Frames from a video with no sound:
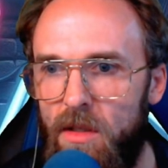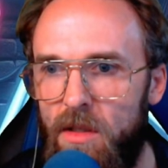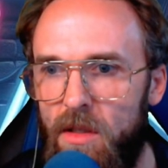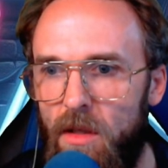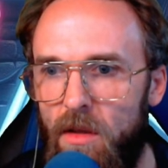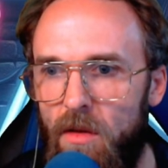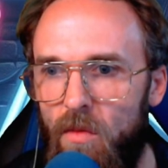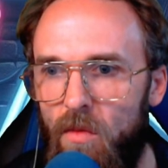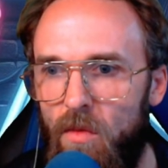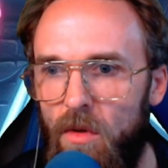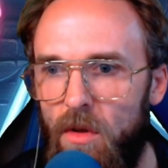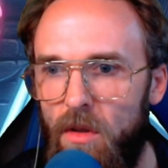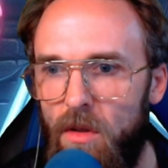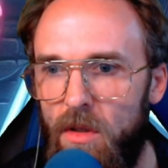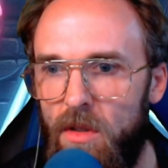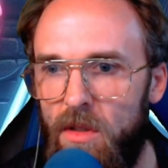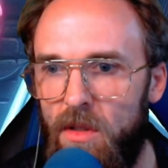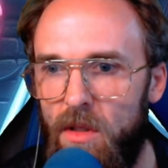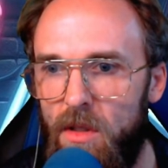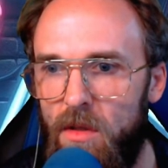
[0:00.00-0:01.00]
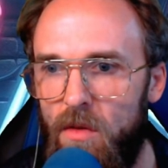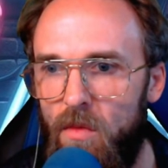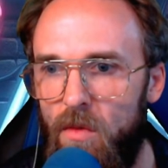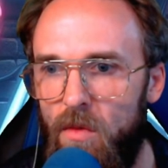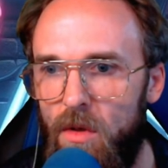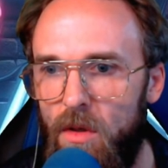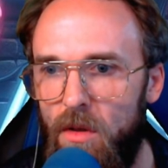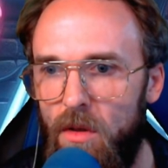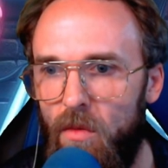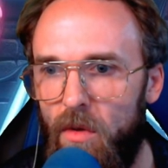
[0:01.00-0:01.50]
is that the one? Is this the
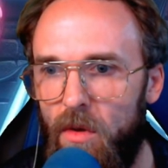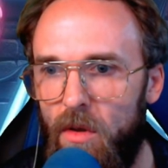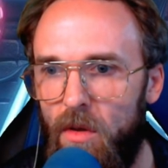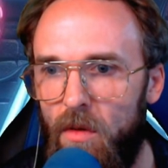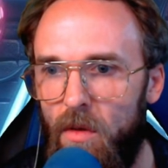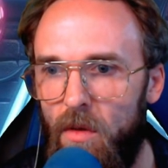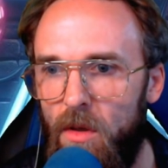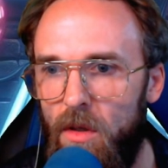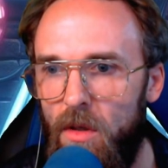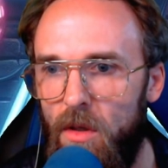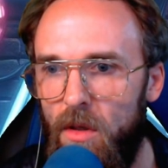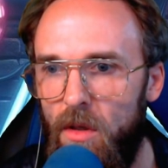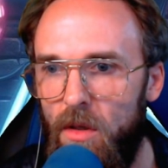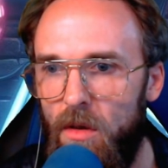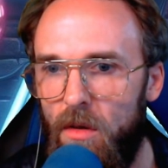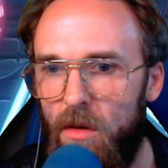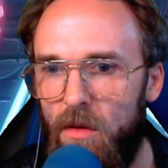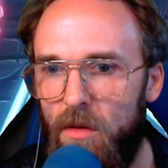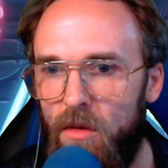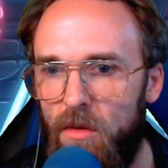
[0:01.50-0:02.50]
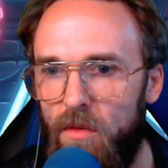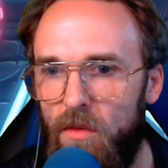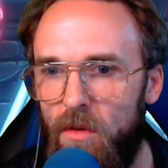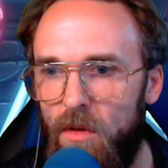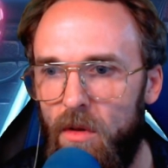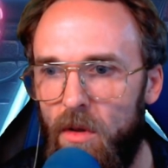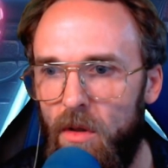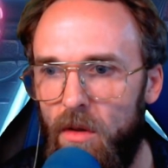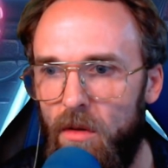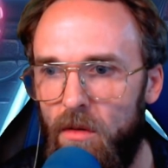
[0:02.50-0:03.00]
one? The liquidity, nine
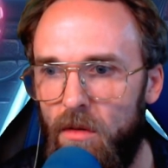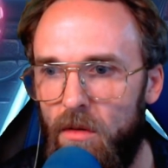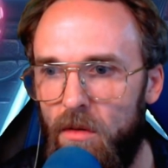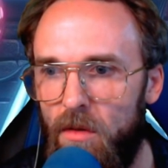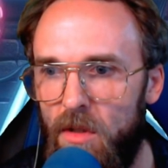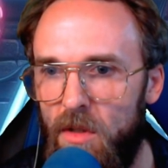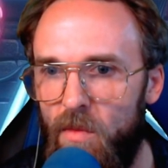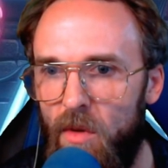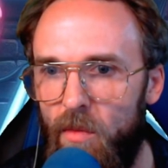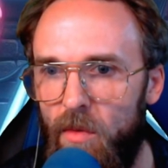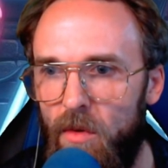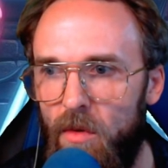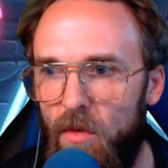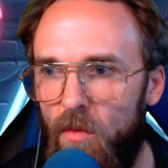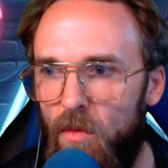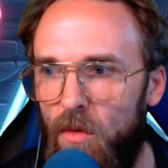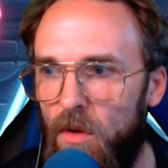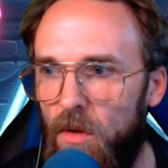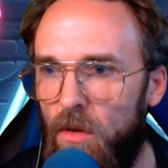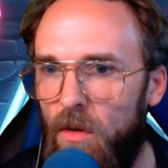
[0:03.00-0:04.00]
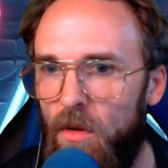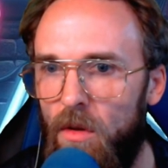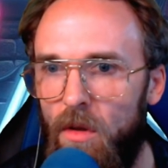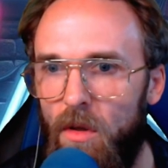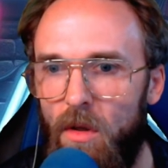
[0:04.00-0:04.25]
twenty, yeah. This might be the one.